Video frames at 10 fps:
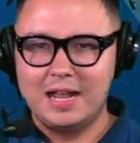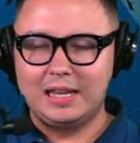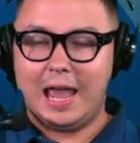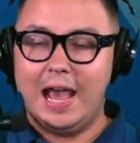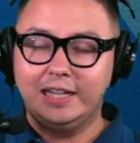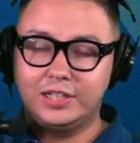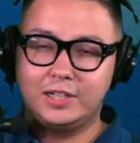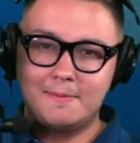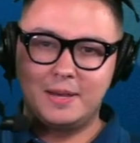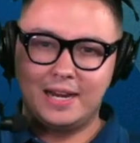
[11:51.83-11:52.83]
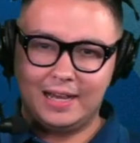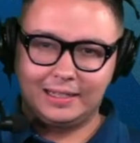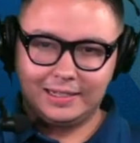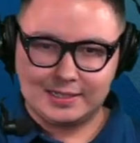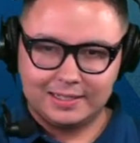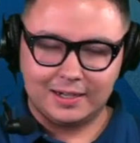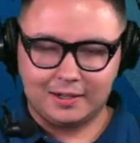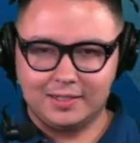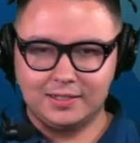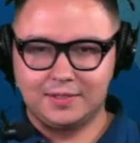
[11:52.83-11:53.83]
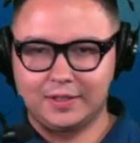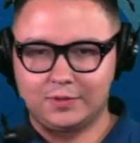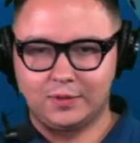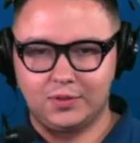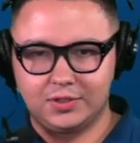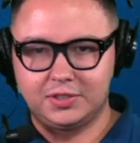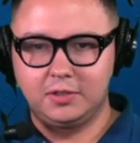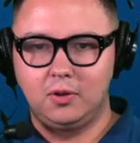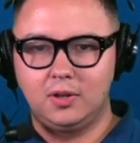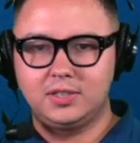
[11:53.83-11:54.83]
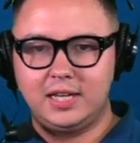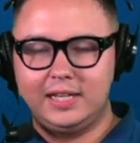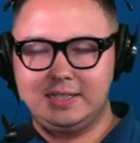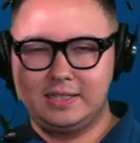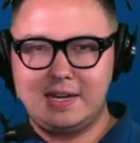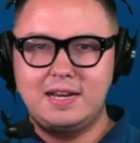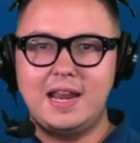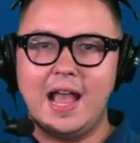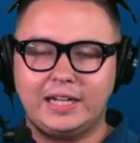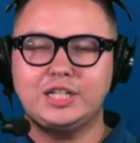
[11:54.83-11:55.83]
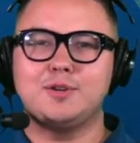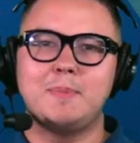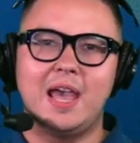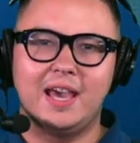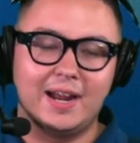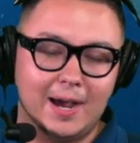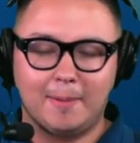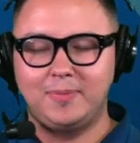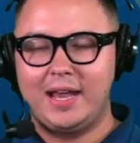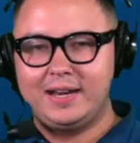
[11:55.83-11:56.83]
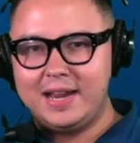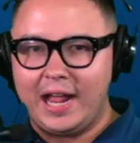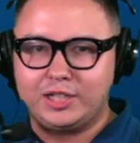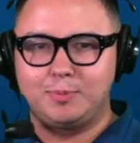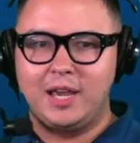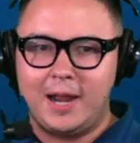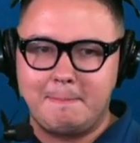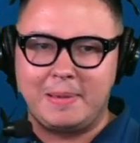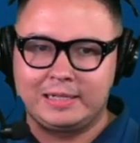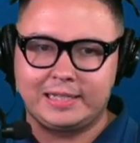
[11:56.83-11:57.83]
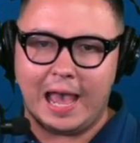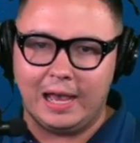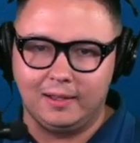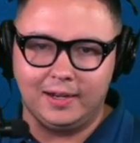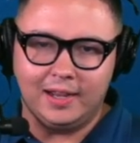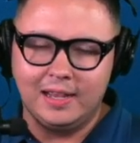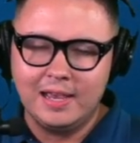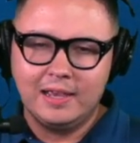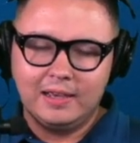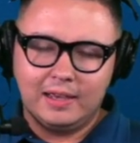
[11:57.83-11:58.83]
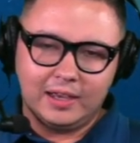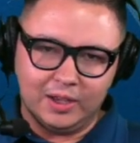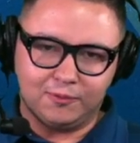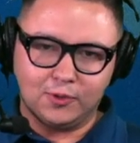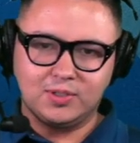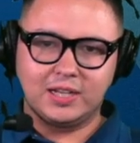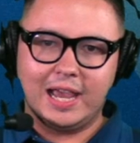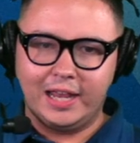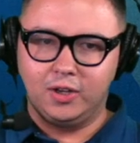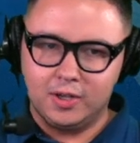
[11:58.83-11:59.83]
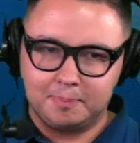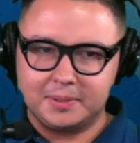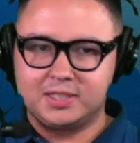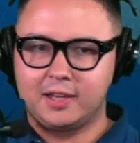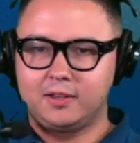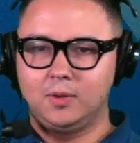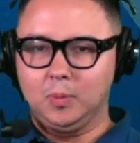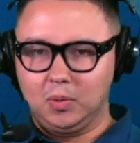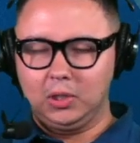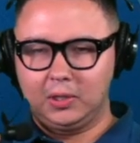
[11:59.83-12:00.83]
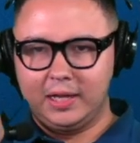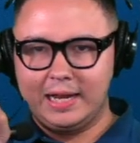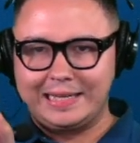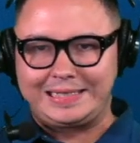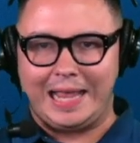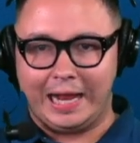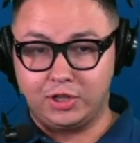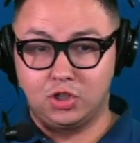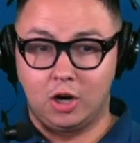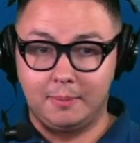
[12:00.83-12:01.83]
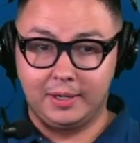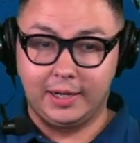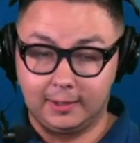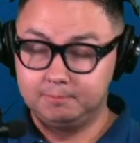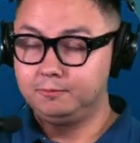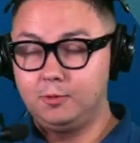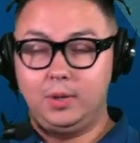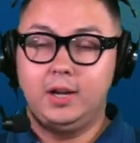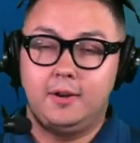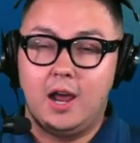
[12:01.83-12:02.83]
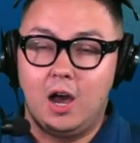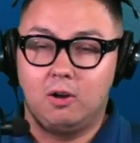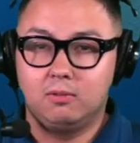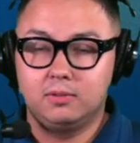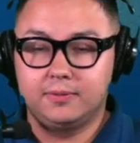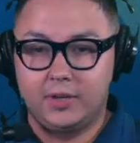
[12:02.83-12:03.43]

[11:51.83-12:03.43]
Last but not least on our keys to victory for the Seahawks is next man up. That next man up mentality, and for Seattle in particular, we're looking at Zach Charbonnet. We don't know if